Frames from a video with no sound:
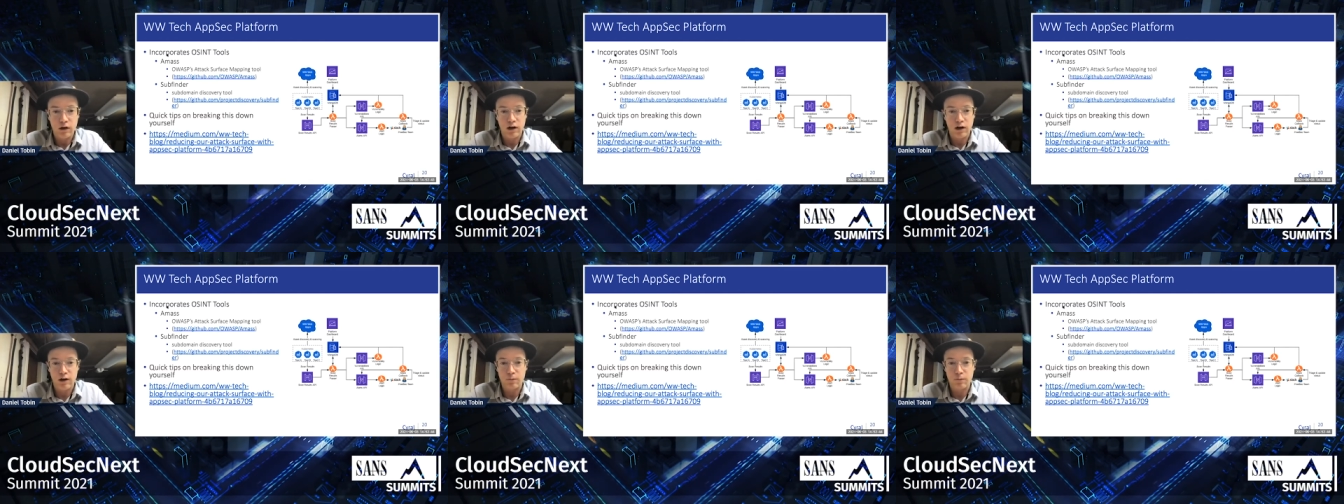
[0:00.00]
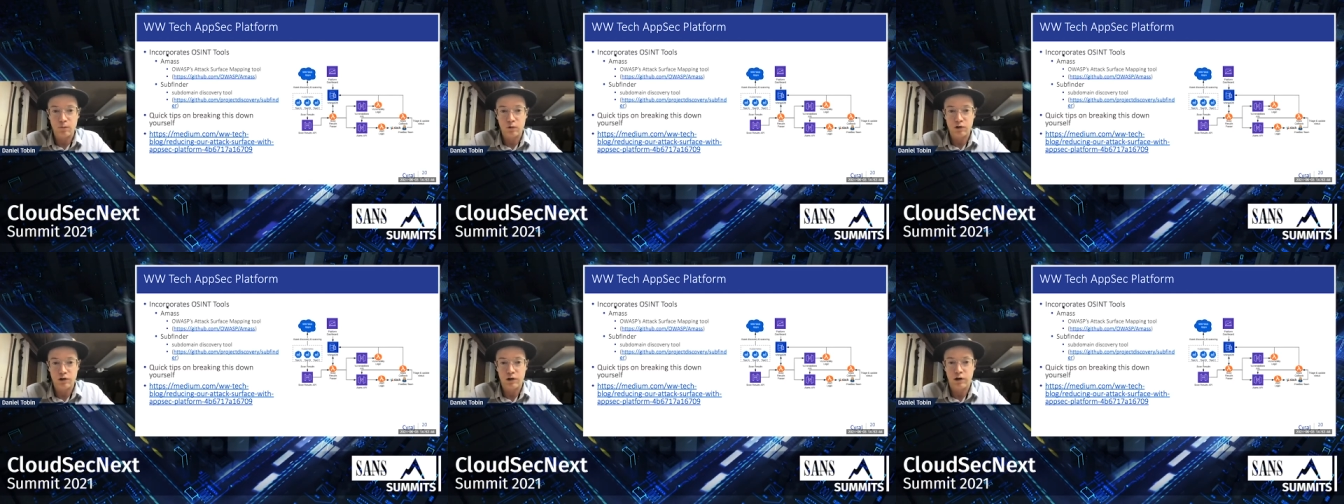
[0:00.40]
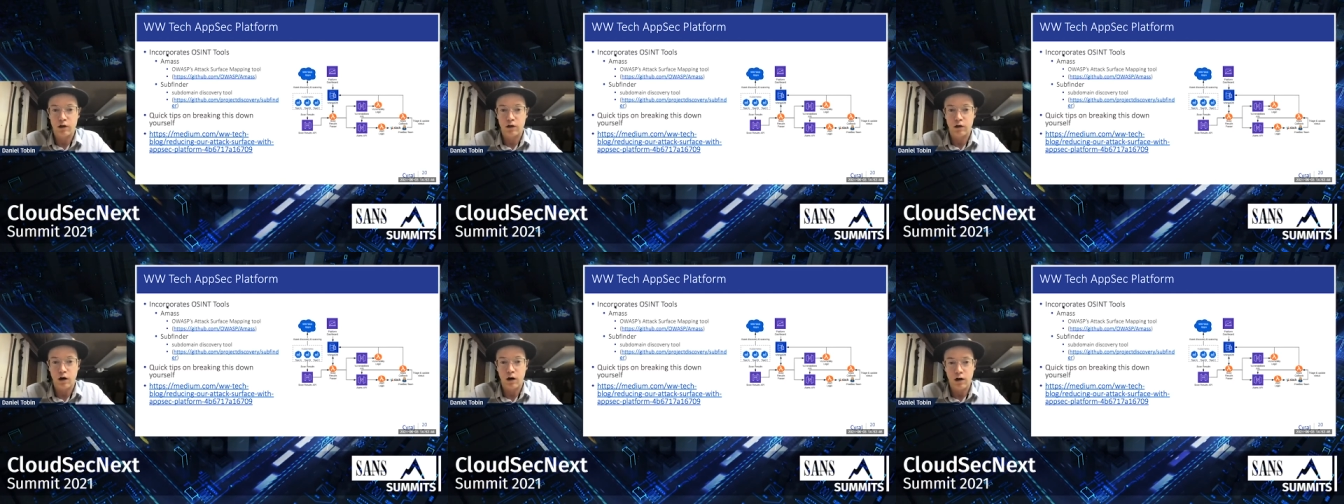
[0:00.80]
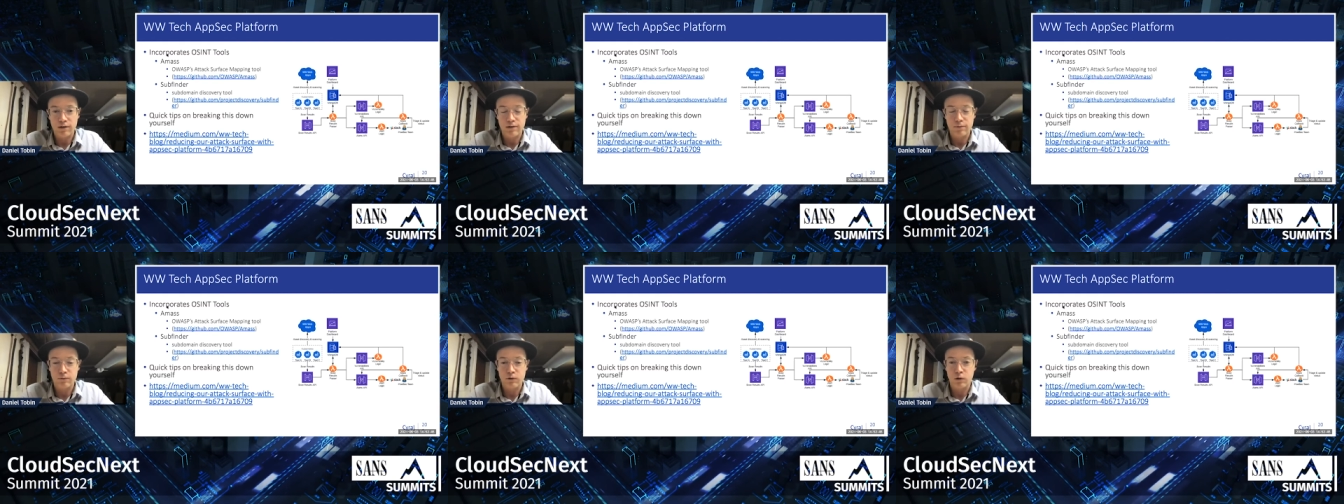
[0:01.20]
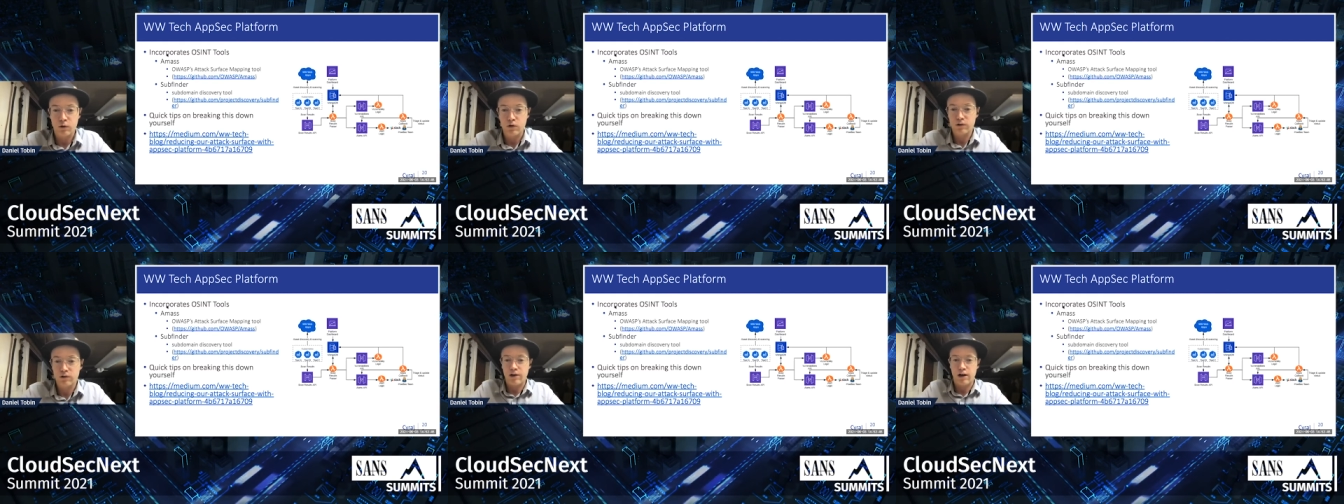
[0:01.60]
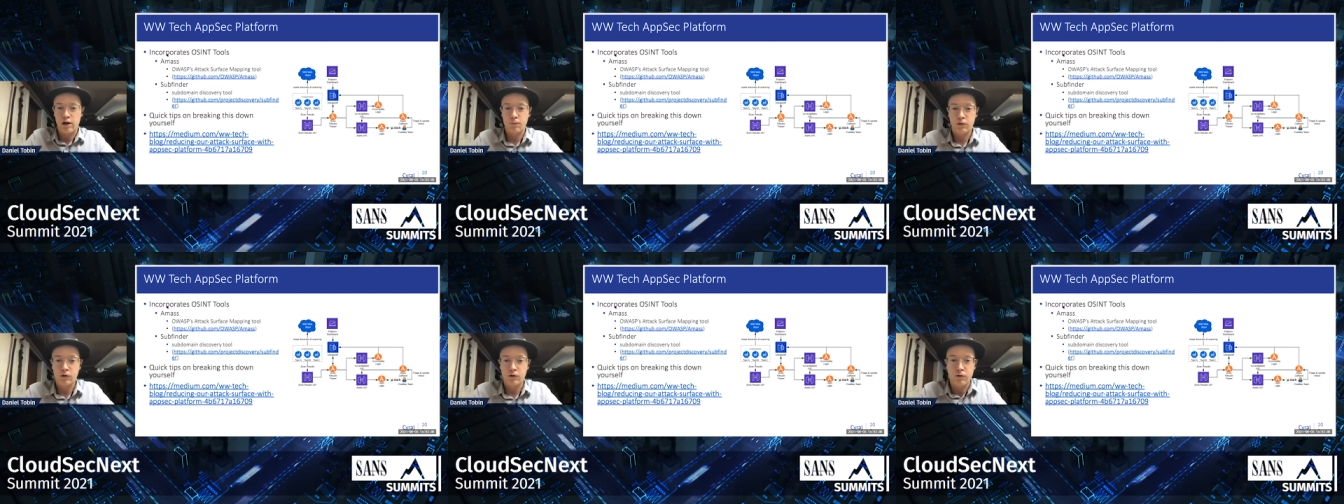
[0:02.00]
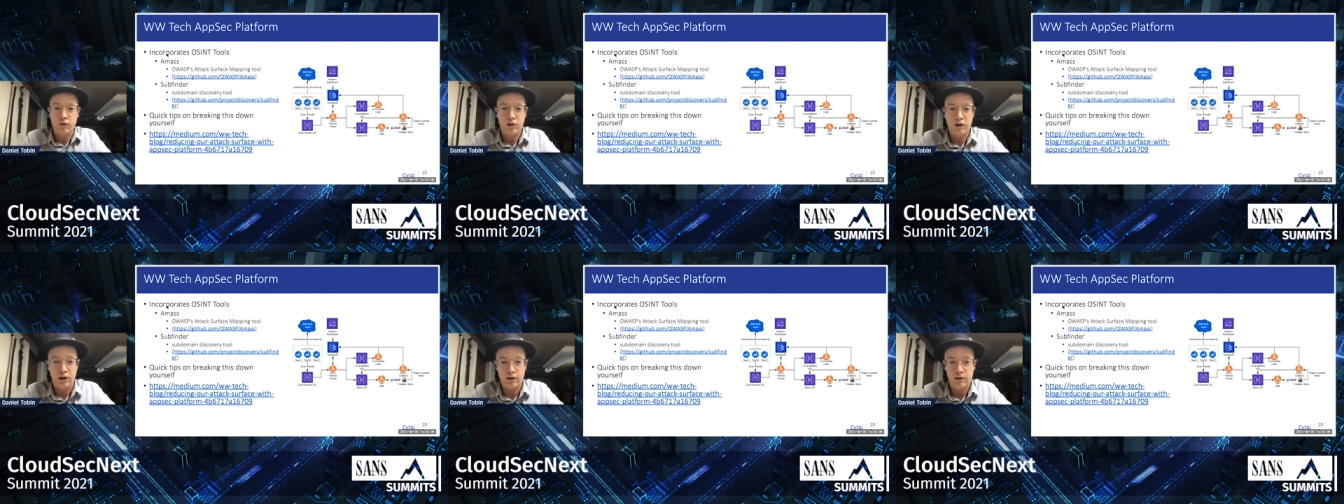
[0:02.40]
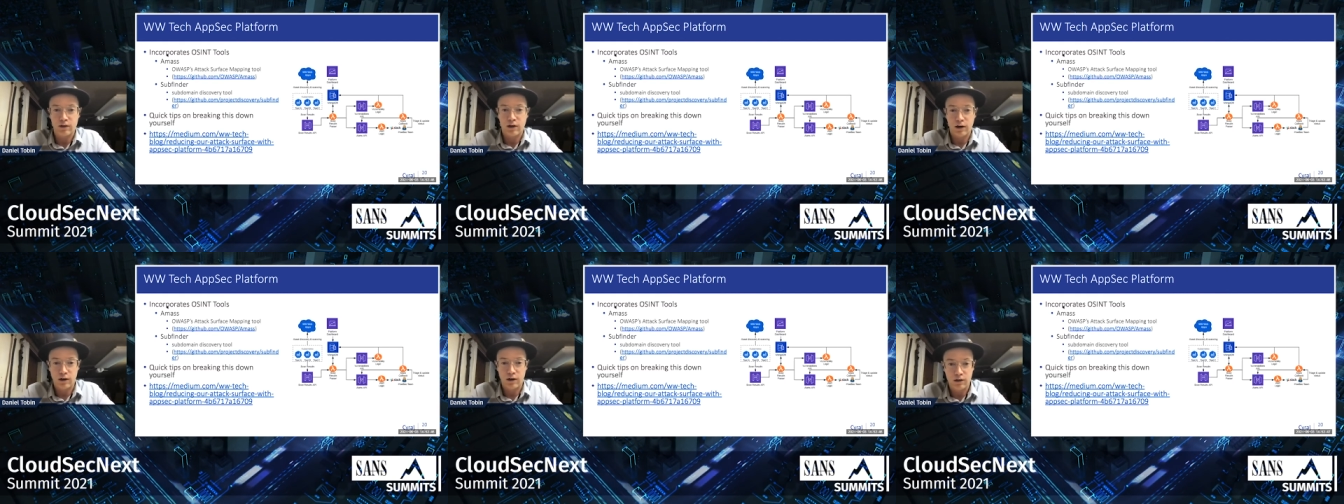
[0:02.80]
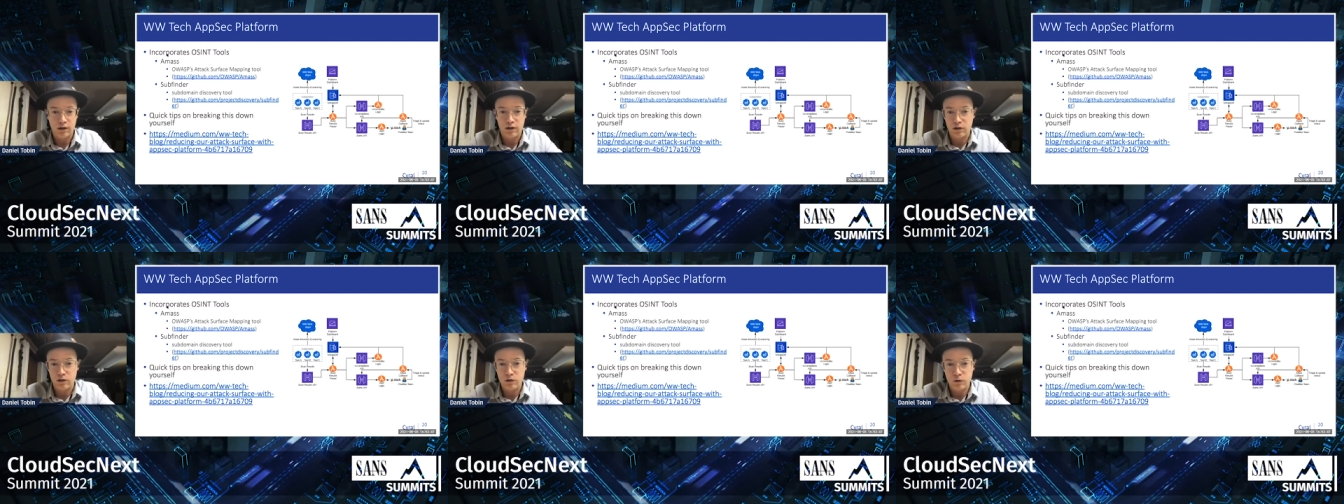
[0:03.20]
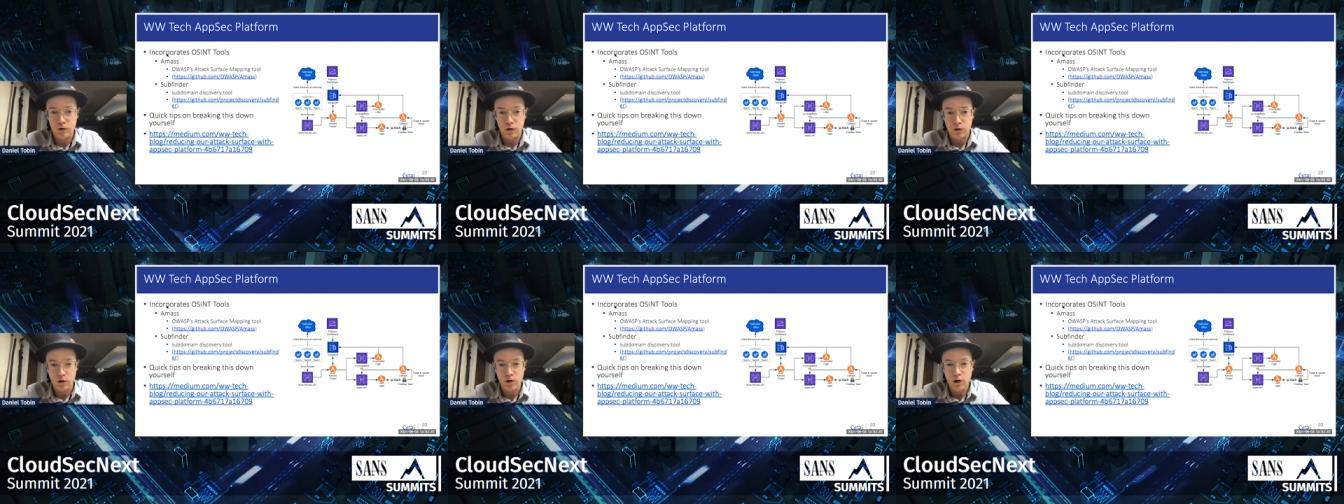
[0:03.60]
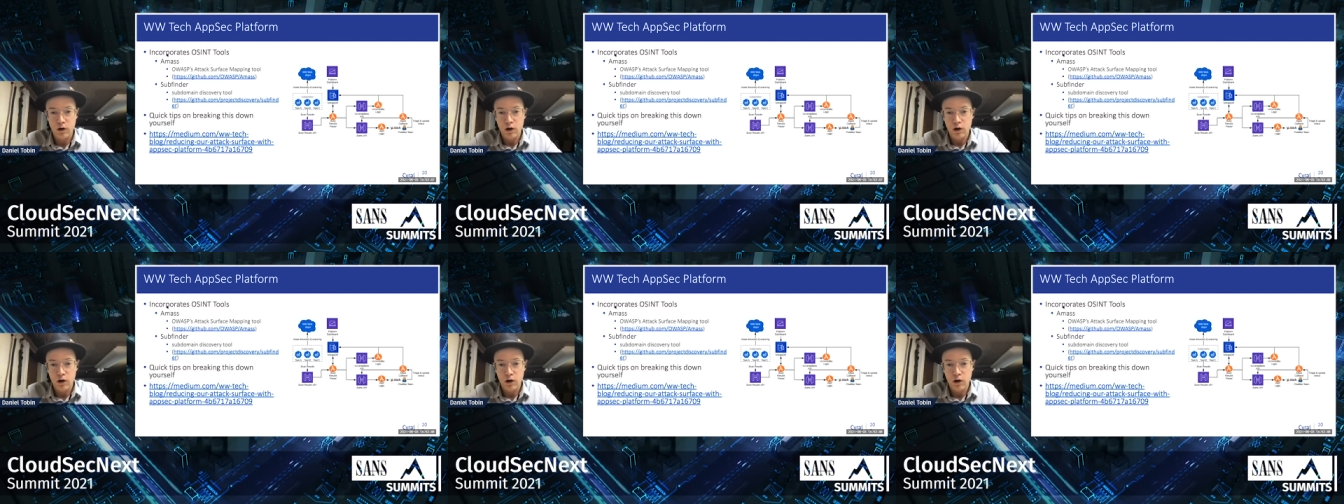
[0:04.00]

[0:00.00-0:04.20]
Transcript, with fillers: um, which are awesome tools to help you get a control